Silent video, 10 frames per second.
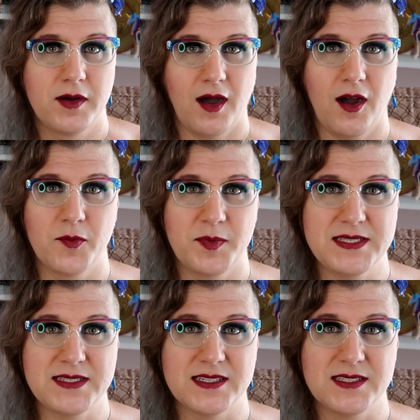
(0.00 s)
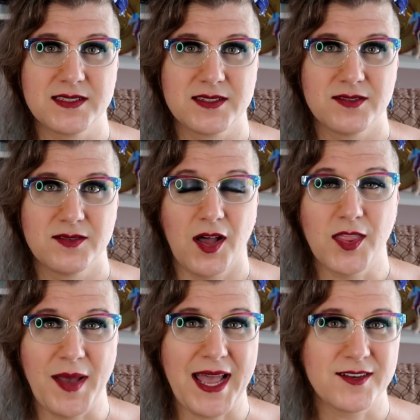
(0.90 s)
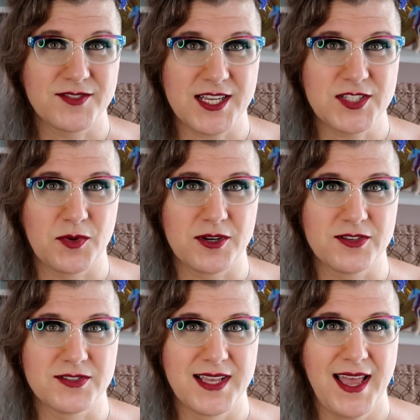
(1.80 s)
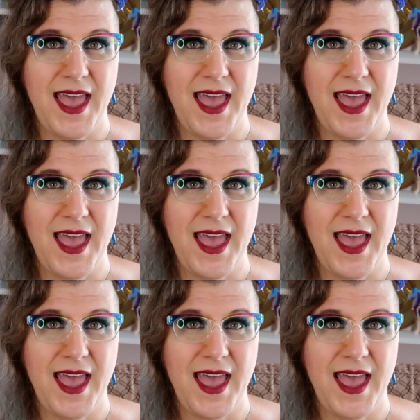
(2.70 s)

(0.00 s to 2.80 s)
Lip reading: our business on the back of sex workers,